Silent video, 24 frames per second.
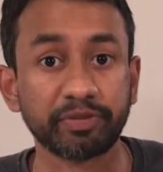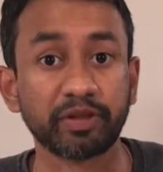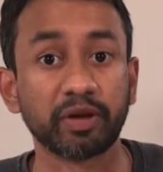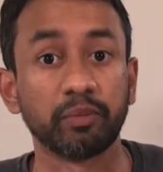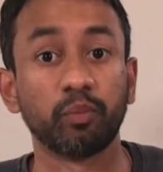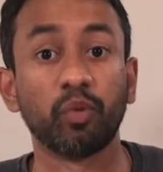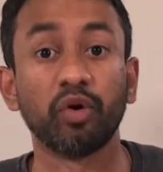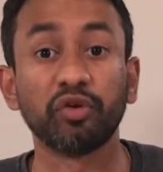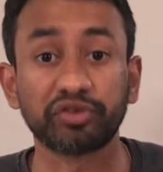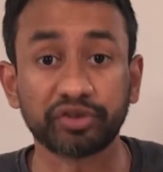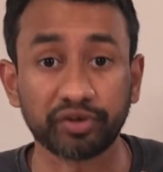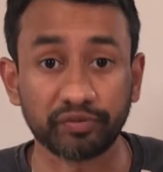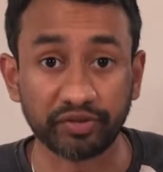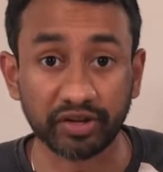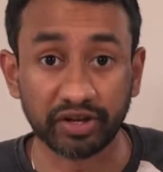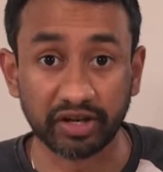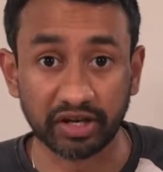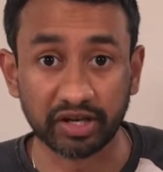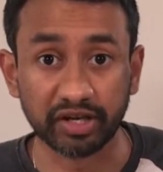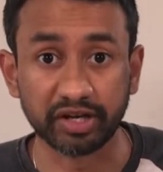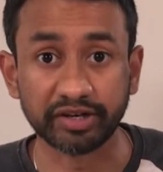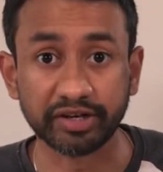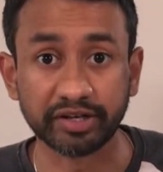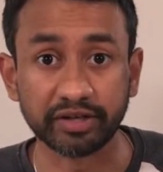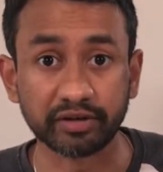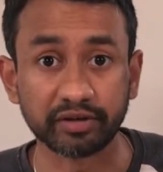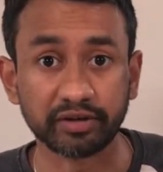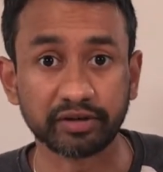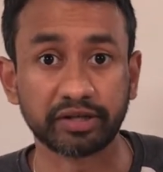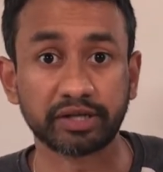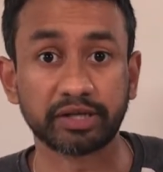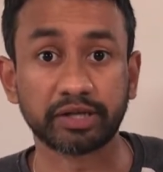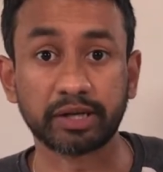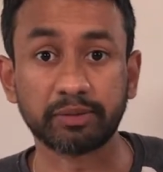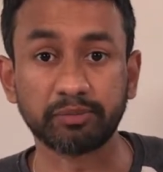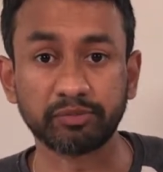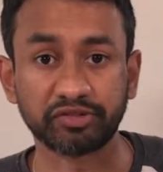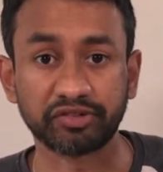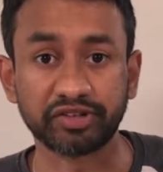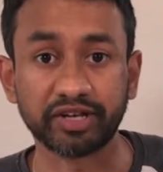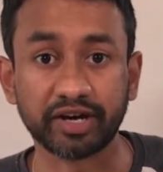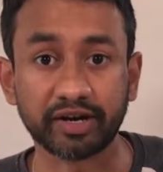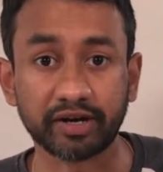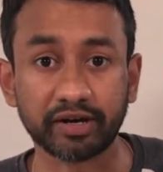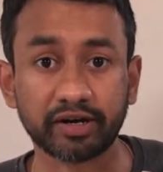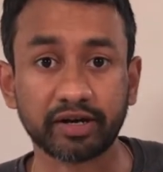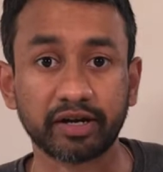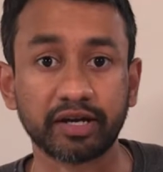Most of the learning comes
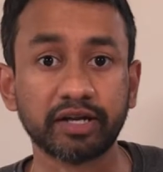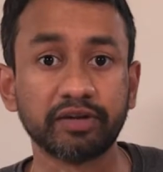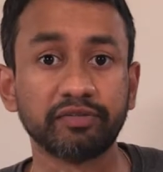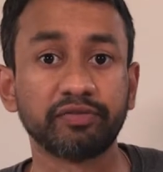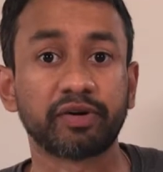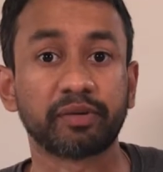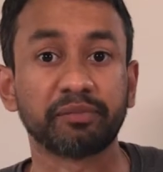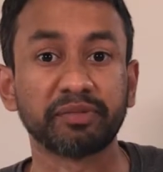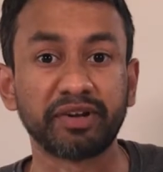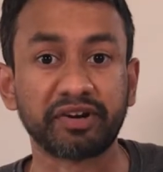directly from